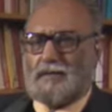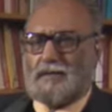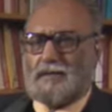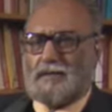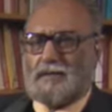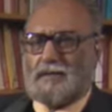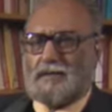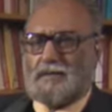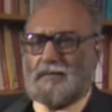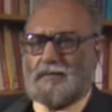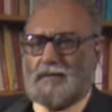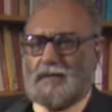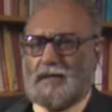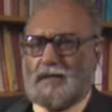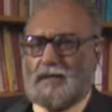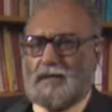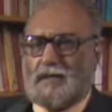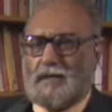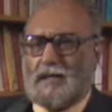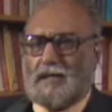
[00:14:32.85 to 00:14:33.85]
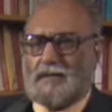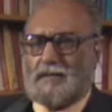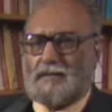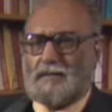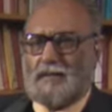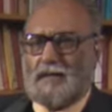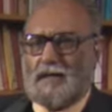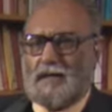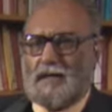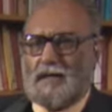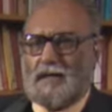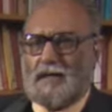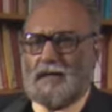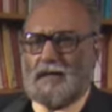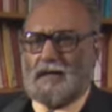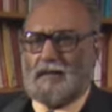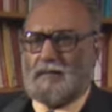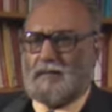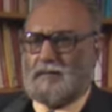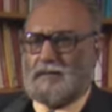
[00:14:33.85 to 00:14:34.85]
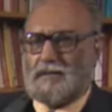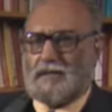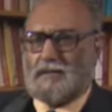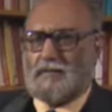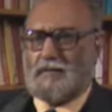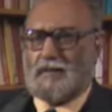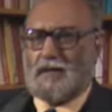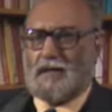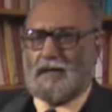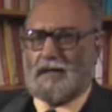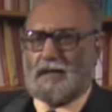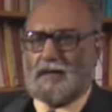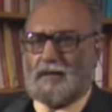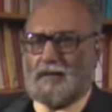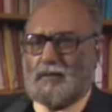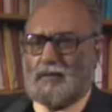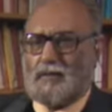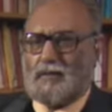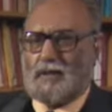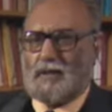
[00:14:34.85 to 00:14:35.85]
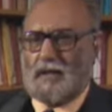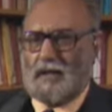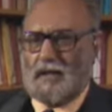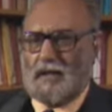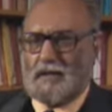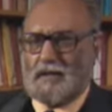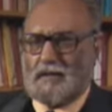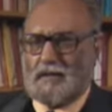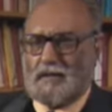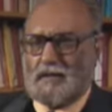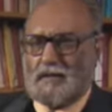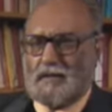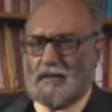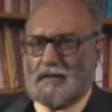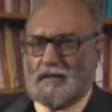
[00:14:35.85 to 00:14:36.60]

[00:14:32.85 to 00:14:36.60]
the sense of declassifying and demystifying nuclear energy.